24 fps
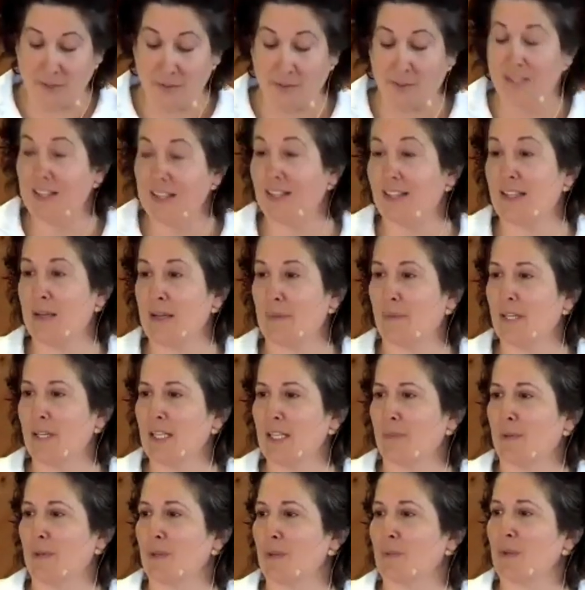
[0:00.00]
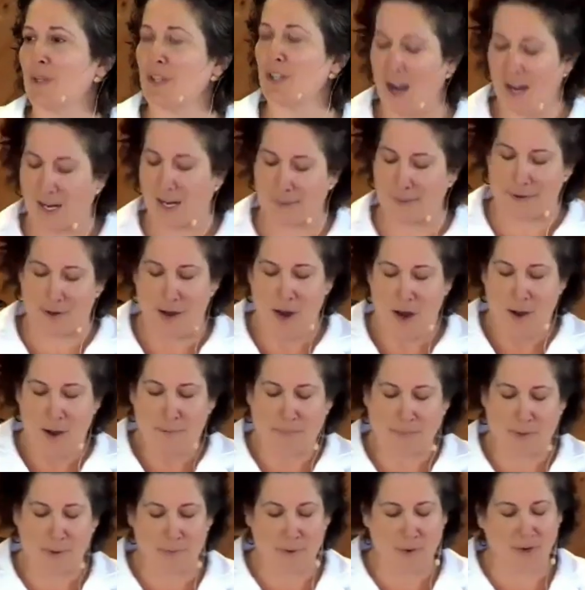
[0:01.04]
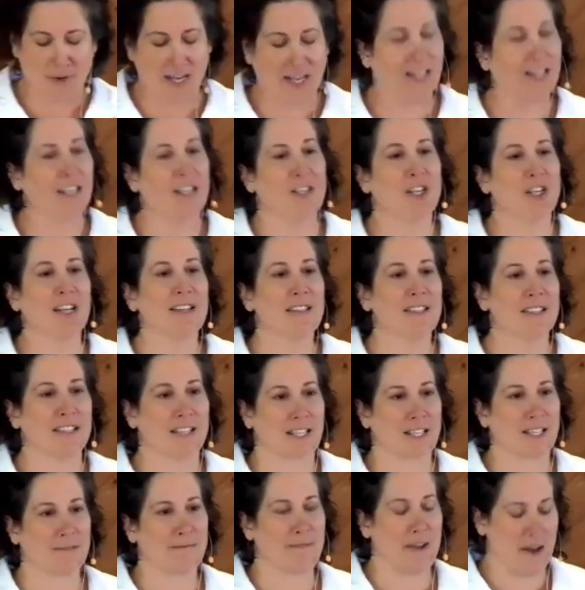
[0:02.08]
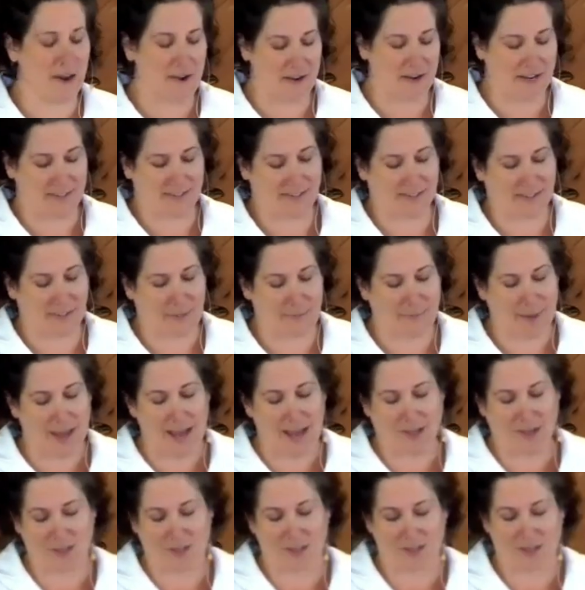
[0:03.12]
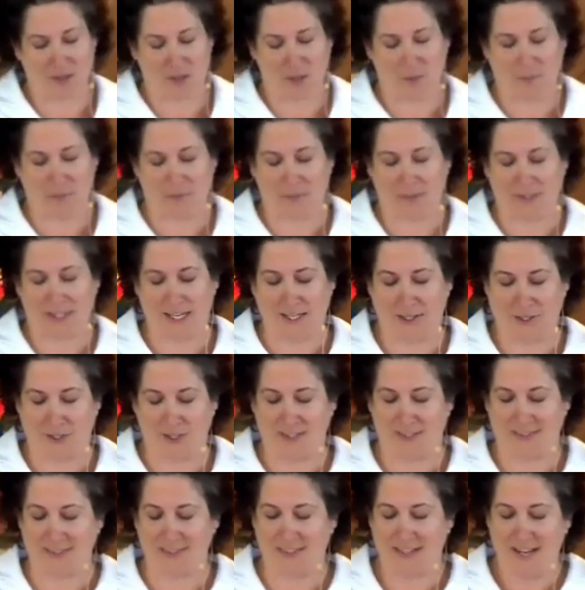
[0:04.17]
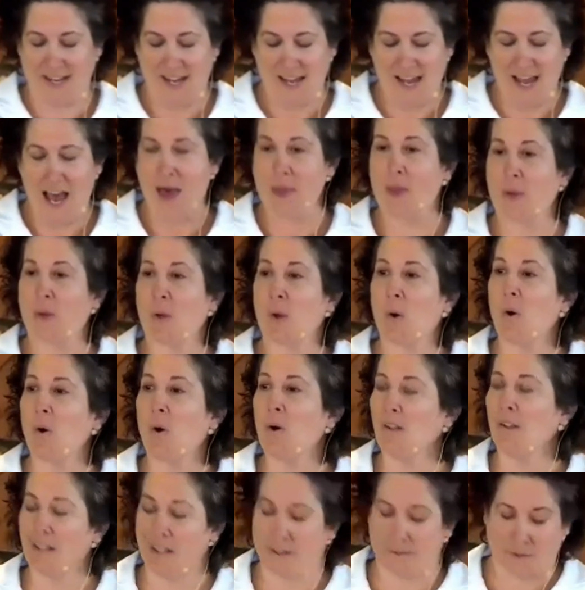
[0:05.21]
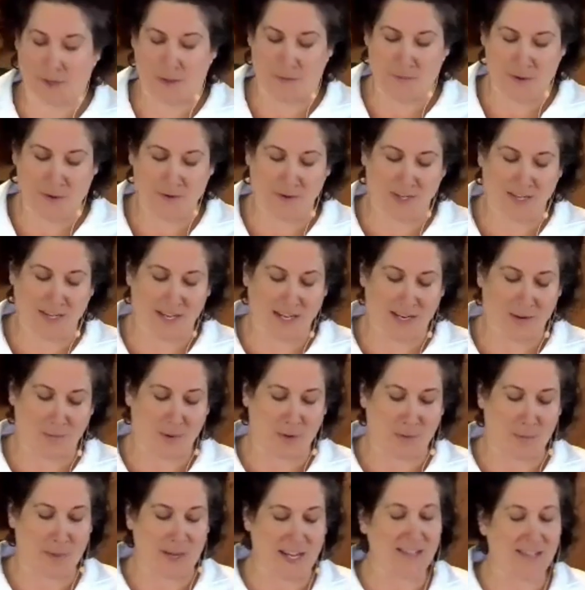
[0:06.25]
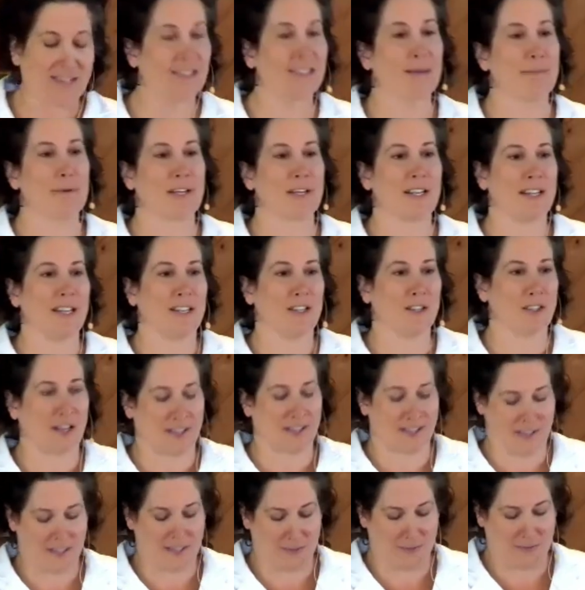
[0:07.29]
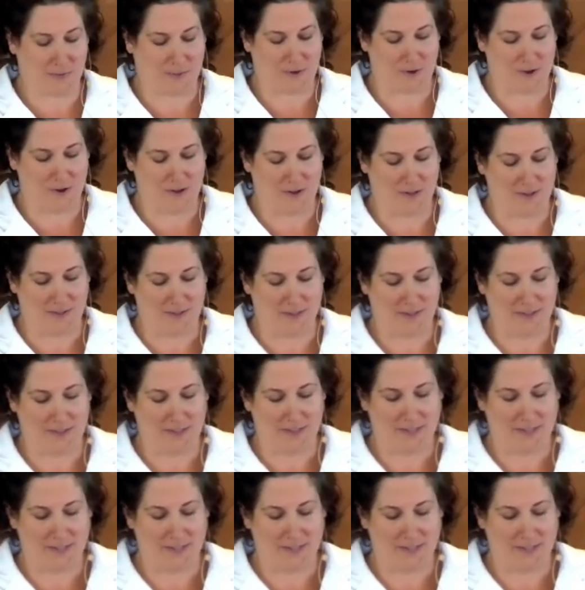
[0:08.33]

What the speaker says: to this in the principles. We talk about promoting justice, fairness, and compassion in human relations, and the goal of community with peace, liberty, and justice for all.